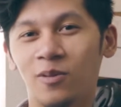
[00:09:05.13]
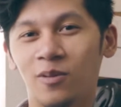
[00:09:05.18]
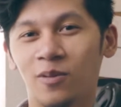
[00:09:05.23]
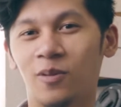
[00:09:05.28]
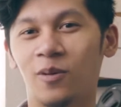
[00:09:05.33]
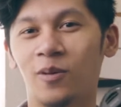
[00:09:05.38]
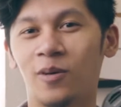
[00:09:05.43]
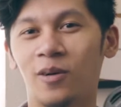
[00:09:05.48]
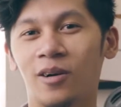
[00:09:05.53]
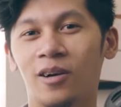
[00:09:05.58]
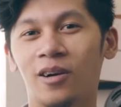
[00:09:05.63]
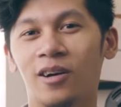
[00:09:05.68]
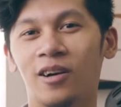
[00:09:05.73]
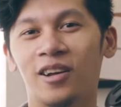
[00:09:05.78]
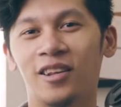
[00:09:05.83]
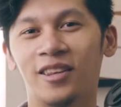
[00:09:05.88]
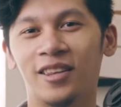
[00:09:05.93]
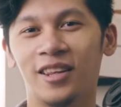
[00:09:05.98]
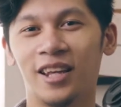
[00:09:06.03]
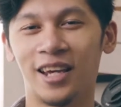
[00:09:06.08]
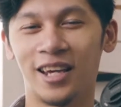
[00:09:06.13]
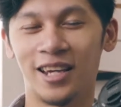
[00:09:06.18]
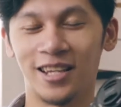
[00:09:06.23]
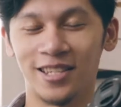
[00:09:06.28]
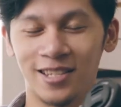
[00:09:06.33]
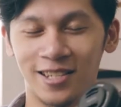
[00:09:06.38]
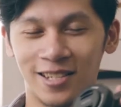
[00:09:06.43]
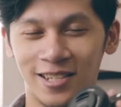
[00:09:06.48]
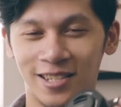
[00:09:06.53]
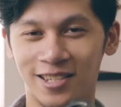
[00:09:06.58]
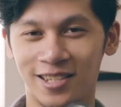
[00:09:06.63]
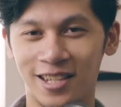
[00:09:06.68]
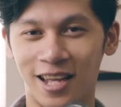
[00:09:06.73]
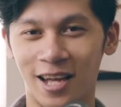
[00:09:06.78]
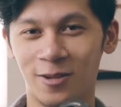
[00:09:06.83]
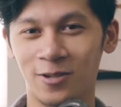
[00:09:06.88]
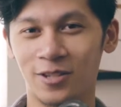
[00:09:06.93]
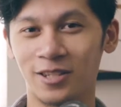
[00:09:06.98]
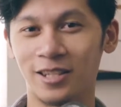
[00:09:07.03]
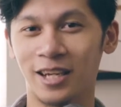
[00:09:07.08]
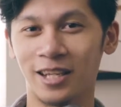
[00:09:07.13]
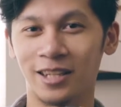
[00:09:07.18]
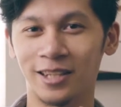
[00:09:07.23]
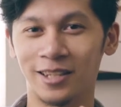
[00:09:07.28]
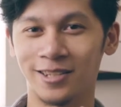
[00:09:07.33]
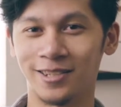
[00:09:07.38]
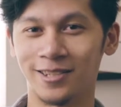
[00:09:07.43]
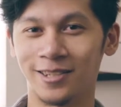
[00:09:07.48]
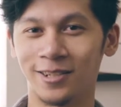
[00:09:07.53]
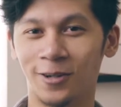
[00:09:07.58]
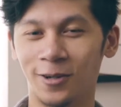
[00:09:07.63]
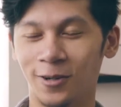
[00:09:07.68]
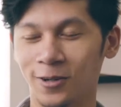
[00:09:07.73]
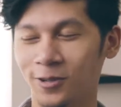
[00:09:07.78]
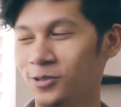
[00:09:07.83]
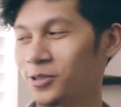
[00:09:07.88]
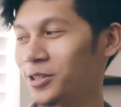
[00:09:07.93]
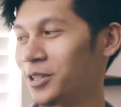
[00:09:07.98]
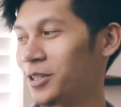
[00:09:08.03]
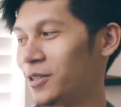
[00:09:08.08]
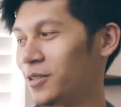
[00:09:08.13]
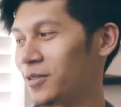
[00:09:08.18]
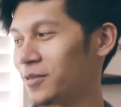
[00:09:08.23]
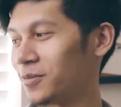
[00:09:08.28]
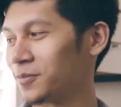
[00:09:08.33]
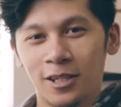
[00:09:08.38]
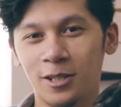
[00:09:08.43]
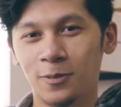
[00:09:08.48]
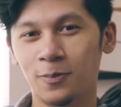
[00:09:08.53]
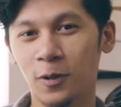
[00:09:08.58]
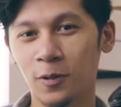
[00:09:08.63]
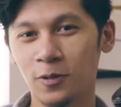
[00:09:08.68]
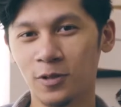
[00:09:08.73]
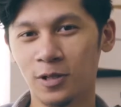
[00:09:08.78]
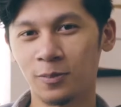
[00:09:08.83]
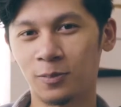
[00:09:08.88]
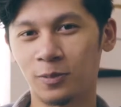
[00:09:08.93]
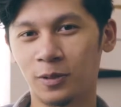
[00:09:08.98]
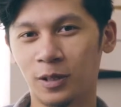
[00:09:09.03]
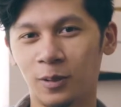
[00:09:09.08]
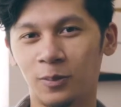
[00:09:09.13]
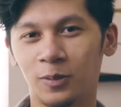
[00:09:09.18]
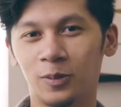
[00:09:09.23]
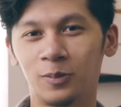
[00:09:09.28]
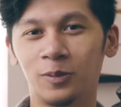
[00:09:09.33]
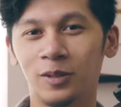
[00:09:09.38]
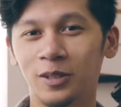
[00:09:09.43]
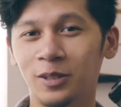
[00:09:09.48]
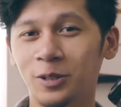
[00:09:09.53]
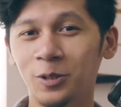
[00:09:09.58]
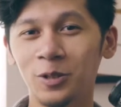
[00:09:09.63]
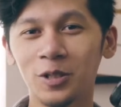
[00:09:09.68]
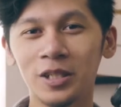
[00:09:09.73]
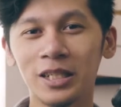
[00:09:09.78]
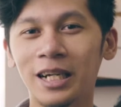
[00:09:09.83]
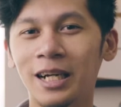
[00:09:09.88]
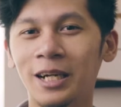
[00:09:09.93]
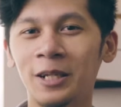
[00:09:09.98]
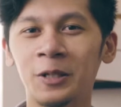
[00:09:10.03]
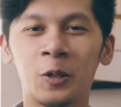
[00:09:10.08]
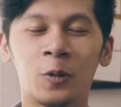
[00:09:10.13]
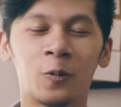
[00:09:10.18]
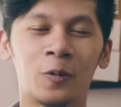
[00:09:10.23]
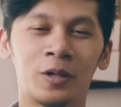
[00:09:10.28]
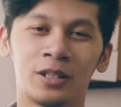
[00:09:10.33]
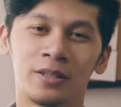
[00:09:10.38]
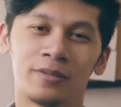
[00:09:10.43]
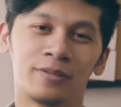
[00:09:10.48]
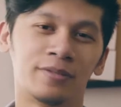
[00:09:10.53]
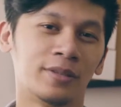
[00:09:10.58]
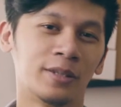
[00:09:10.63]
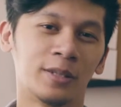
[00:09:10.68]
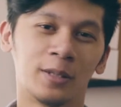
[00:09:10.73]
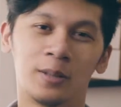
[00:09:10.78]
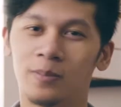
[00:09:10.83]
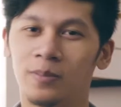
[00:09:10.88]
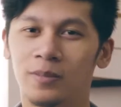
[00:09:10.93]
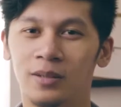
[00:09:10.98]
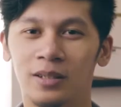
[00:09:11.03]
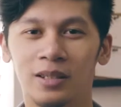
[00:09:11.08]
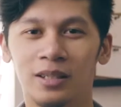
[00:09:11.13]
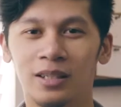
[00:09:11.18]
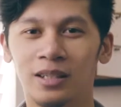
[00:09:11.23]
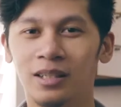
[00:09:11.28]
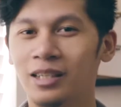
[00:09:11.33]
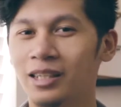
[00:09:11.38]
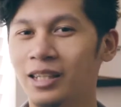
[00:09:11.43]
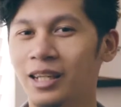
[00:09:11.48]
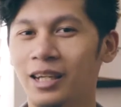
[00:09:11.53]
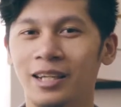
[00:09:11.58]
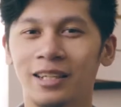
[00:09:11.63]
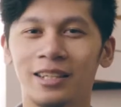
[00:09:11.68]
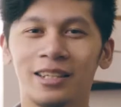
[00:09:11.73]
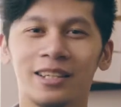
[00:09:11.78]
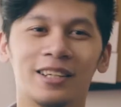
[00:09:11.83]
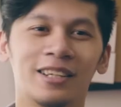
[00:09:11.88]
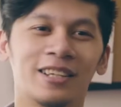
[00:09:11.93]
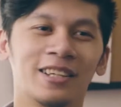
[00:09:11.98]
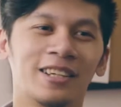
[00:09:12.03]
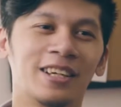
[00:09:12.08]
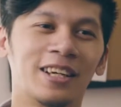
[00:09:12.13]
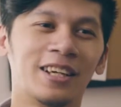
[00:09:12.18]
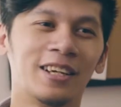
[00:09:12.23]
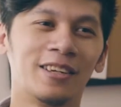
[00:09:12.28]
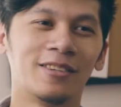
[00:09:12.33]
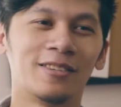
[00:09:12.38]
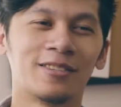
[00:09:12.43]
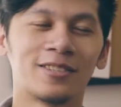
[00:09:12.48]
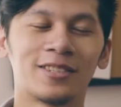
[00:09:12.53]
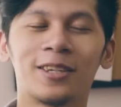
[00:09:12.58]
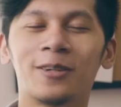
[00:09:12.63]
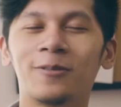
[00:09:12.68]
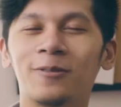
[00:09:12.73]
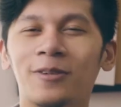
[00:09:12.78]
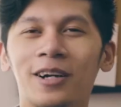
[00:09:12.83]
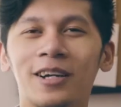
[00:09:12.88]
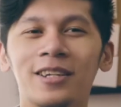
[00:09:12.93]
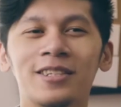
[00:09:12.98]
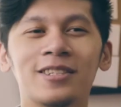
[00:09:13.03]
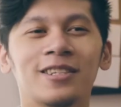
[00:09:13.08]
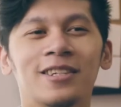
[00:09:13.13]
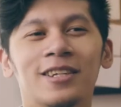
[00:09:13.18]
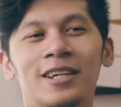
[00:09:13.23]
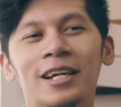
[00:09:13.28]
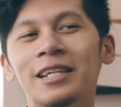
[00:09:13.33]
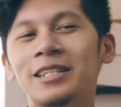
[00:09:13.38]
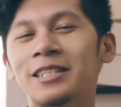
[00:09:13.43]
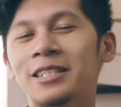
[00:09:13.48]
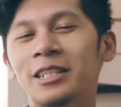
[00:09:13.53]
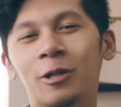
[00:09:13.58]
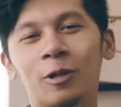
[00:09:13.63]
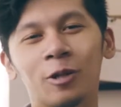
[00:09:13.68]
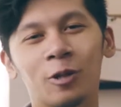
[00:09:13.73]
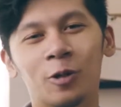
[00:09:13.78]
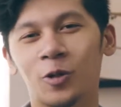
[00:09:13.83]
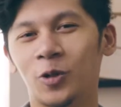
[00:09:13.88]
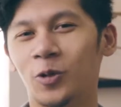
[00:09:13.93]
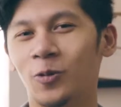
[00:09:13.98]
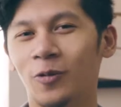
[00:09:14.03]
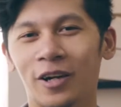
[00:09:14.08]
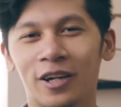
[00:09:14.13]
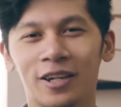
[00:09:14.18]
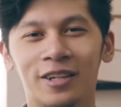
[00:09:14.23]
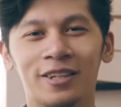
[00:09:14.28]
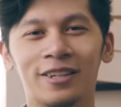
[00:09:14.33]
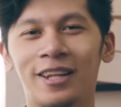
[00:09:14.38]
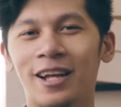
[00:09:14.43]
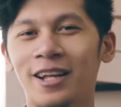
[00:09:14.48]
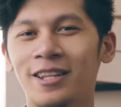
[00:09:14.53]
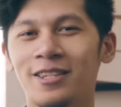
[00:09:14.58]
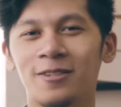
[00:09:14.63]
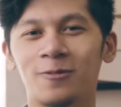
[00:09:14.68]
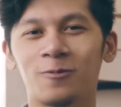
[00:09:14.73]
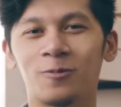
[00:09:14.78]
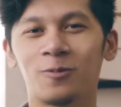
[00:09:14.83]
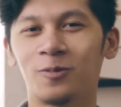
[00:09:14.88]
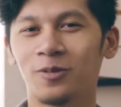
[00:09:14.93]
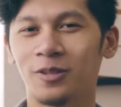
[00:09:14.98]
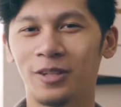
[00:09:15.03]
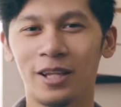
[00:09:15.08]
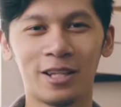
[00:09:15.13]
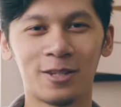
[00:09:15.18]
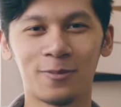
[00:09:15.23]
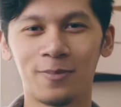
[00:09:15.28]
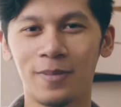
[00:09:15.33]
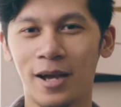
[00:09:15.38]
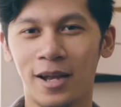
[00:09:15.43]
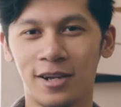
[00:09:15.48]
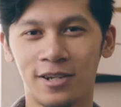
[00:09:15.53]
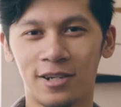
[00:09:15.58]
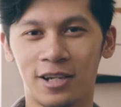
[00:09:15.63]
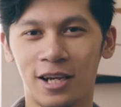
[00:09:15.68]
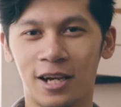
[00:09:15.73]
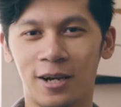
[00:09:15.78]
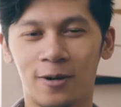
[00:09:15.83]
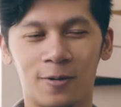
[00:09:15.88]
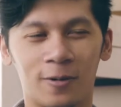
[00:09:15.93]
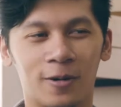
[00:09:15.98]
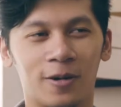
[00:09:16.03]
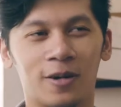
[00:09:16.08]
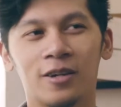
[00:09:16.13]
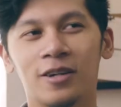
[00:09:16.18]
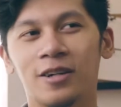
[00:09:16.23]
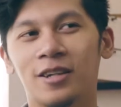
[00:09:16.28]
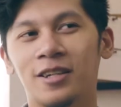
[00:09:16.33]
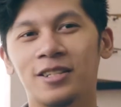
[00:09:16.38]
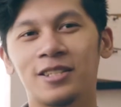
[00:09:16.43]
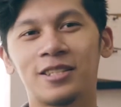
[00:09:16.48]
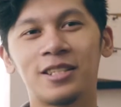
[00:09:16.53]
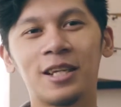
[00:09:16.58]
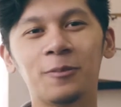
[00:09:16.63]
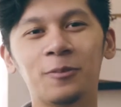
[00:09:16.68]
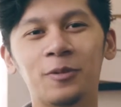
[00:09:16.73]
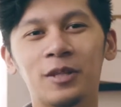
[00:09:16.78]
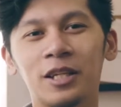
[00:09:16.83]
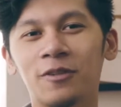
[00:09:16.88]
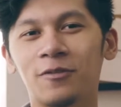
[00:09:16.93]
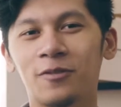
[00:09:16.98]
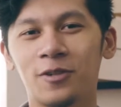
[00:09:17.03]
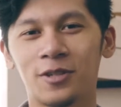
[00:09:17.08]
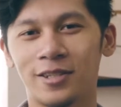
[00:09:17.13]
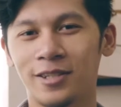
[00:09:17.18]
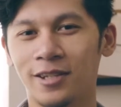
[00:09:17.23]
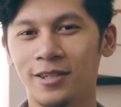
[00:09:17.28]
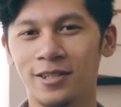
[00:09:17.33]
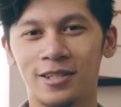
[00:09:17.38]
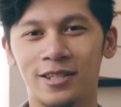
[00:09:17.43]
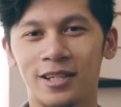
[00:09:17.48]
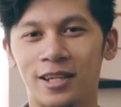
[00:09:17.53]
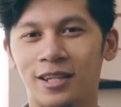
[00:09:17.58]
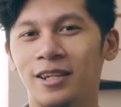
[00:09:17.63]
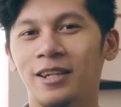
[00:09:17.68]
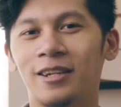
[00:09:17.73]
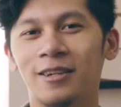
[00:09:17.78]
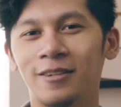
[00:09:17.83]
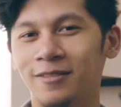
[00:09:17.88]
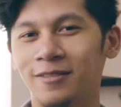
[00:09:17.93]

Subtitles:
for the a6000 I listed earlier. The exposing problem, you just gotta know when to film. Like in sunrise, it's gonna look great. That's magic hour. Same thing for sunset.